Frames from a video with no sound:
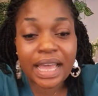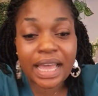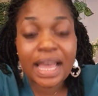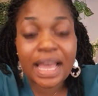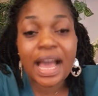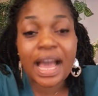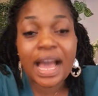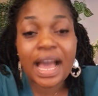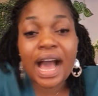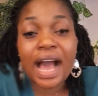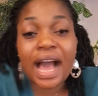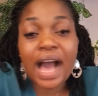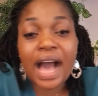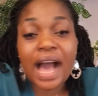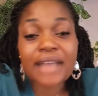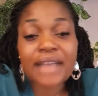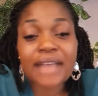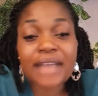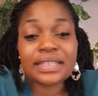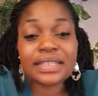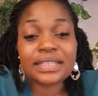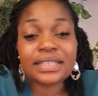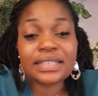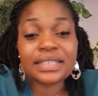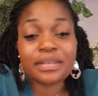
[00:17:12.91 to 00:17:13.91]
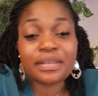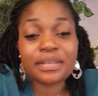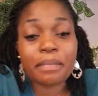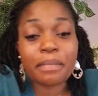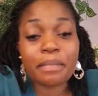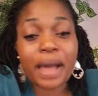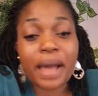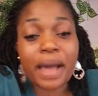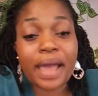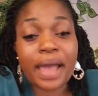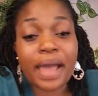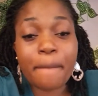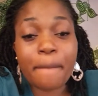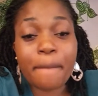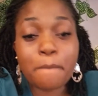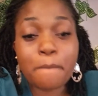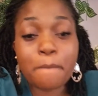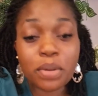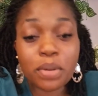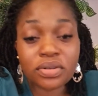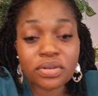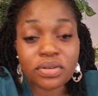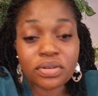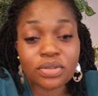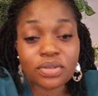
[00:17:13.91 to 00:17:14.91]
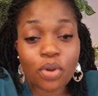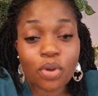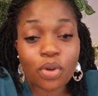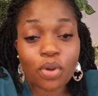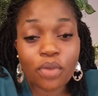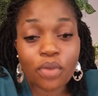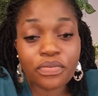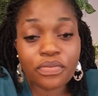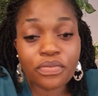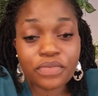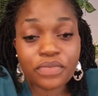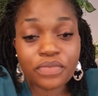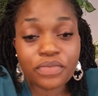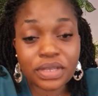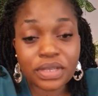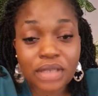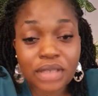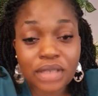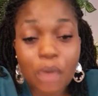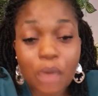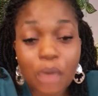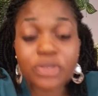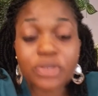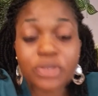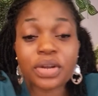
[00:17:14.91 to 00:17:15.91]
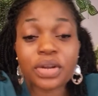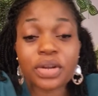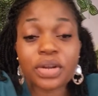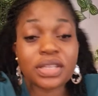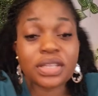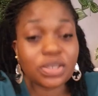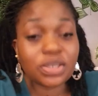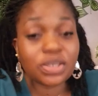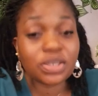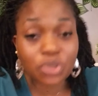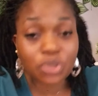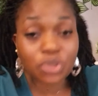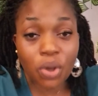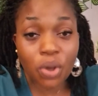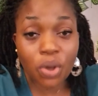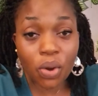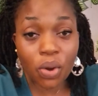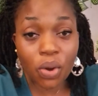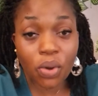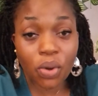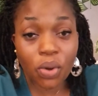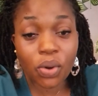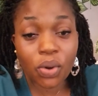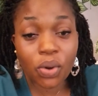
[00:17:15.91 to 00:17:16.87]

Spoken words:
as my post office. I was already stuck.